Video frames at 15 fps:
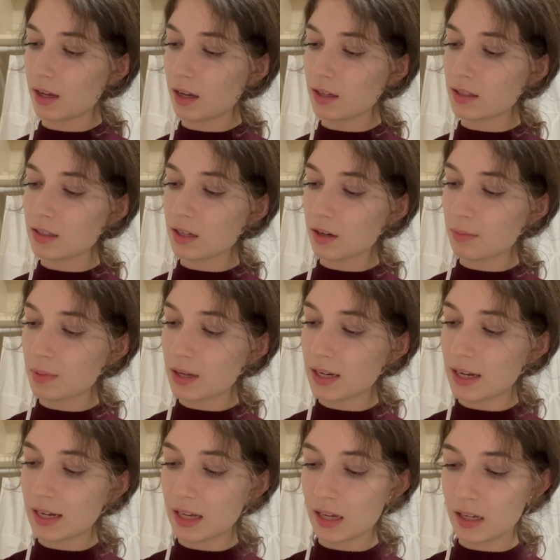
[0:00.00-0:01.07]
Has there been
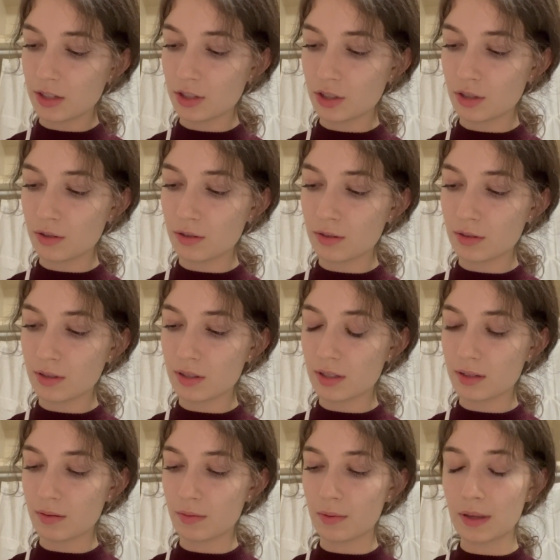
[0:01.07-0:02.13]
any
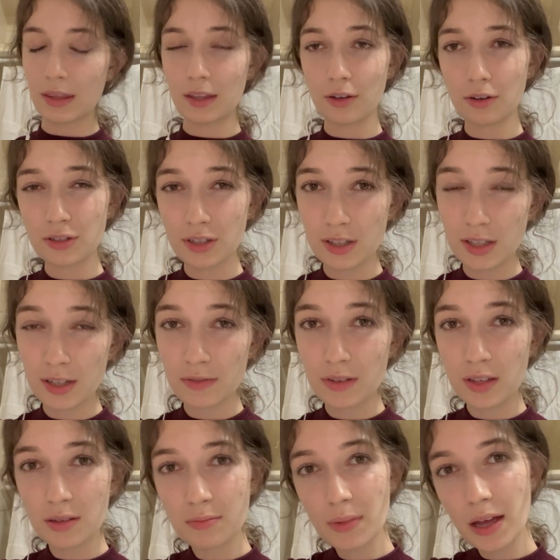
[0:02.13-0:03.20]
issues with your sense of
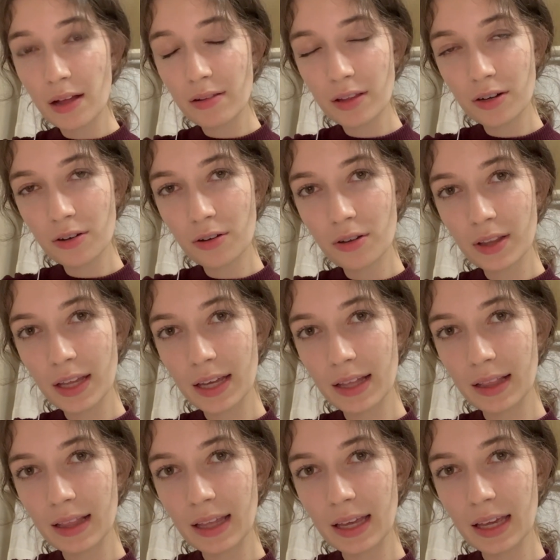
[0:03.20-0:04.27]
smell at all
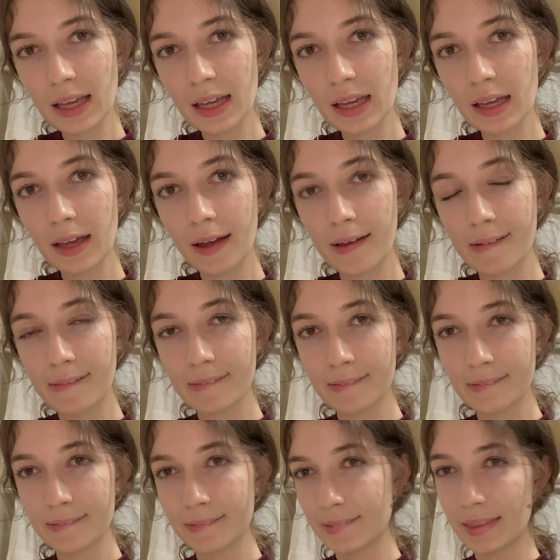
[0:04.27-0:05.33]
lately?
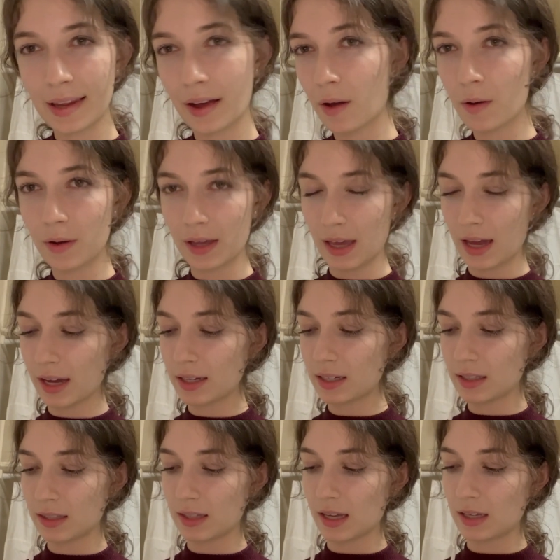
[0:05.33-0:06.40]
No, okay, I
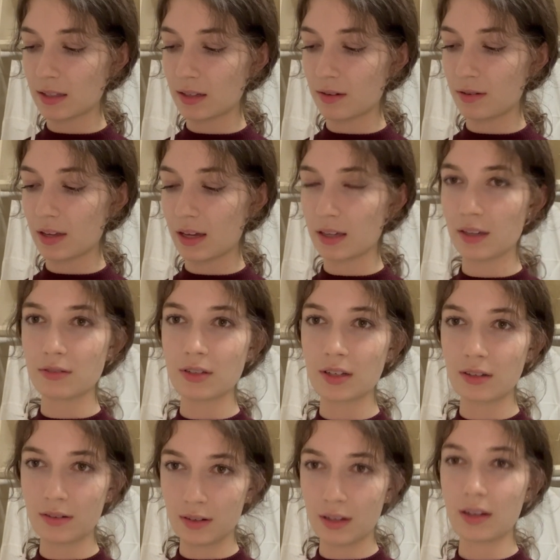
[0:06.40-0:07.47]
didn't think so. Yeah, you did
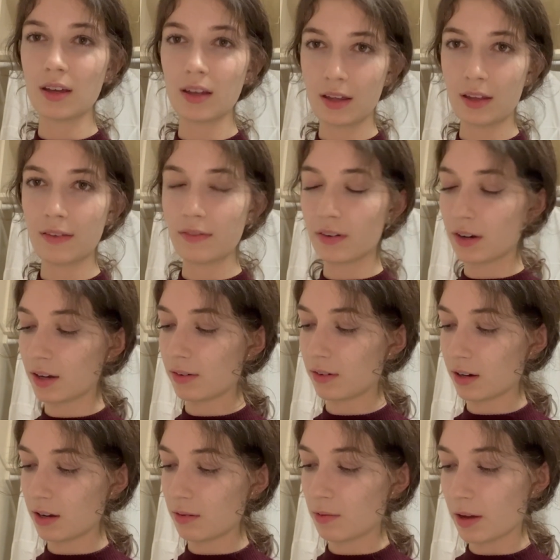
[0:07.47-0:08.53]
very,
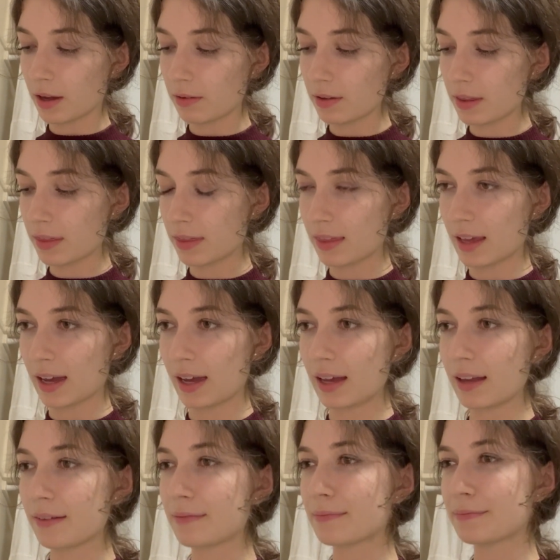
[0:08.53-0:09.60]
very well with
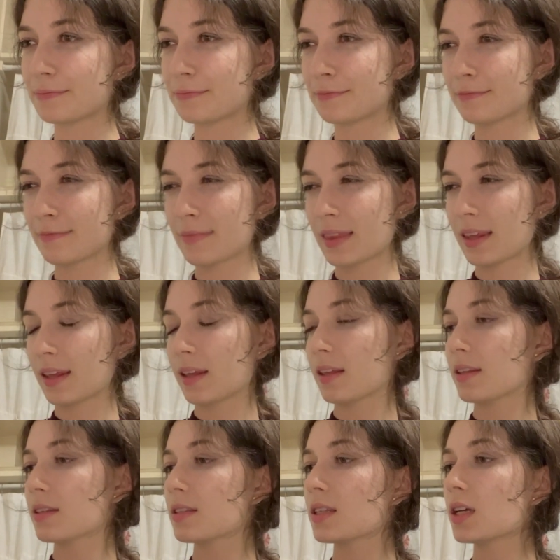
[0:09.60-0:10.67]
that.
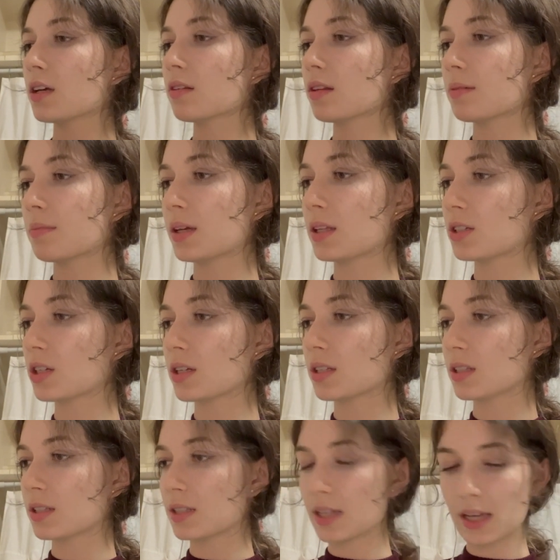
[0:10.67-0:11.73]
So let me
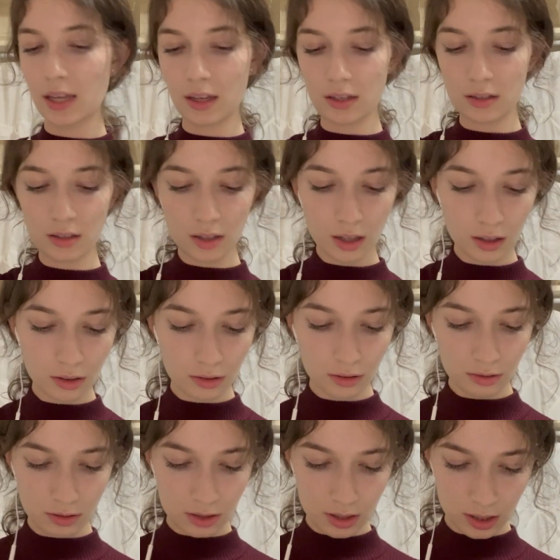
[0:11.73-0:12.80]
just take a
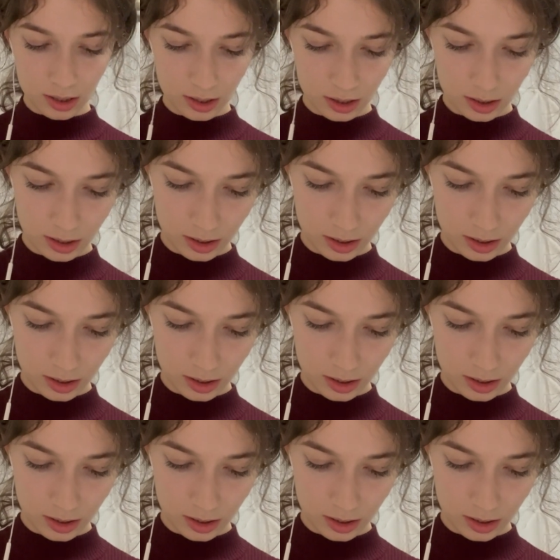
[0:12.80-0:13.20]
note.